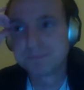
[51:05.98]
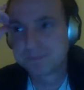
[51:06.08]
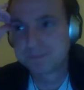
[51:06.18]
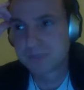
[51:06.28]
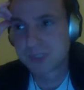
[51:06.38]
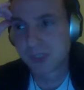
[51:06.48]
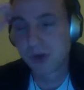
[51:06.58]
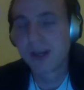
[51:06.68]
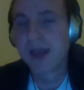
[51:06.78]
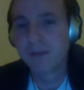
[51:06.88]
So
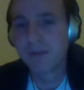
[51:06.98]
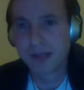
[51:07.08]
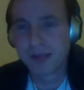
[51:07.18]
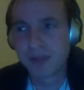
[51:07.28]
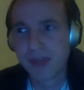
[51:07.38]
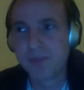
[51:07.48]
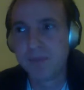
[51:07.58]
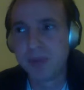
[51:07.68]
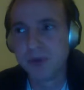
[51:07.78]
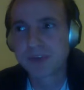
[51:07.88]
yeah, like, they
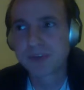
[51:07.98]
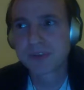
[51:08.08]
built